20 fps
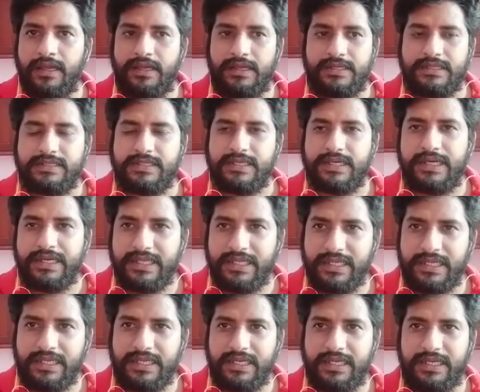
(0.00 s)
Is there
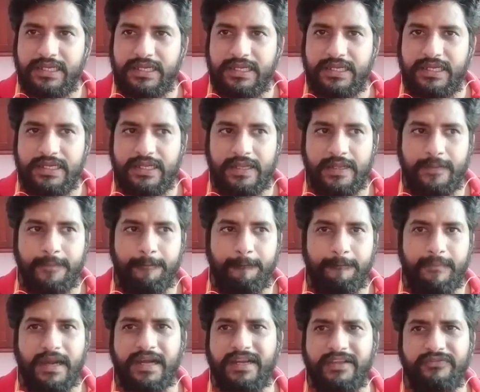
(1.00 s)
any
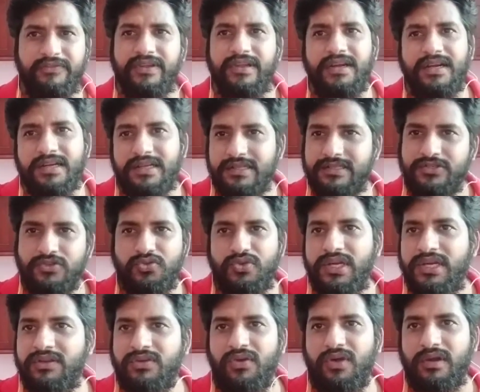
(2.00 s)
difficulties? You
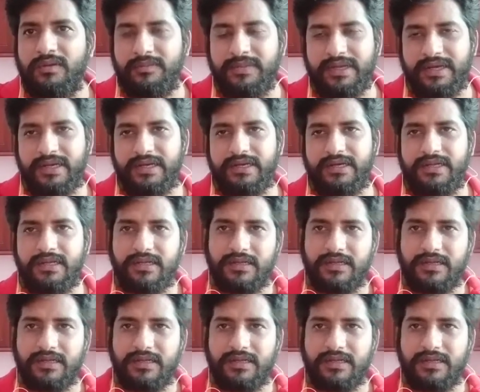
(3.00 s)
can call me, right?